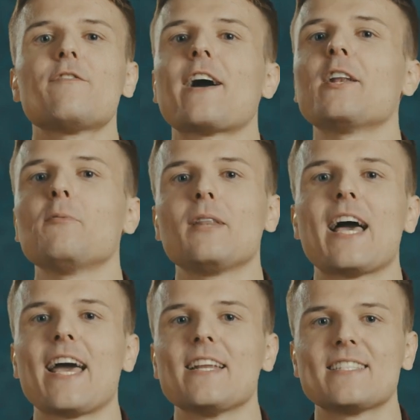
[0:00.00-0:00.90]
final
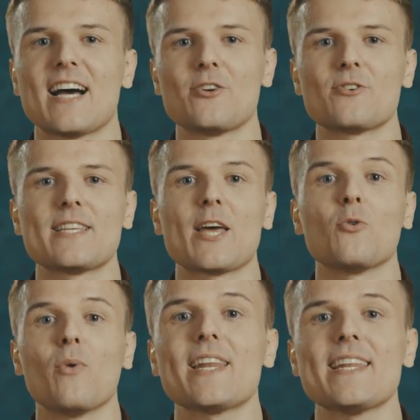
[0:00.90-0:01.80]
plan to understand
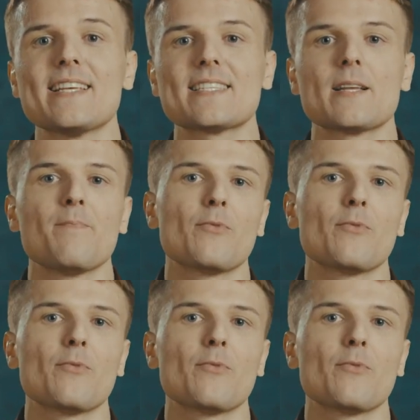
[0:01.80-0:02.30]
what it is,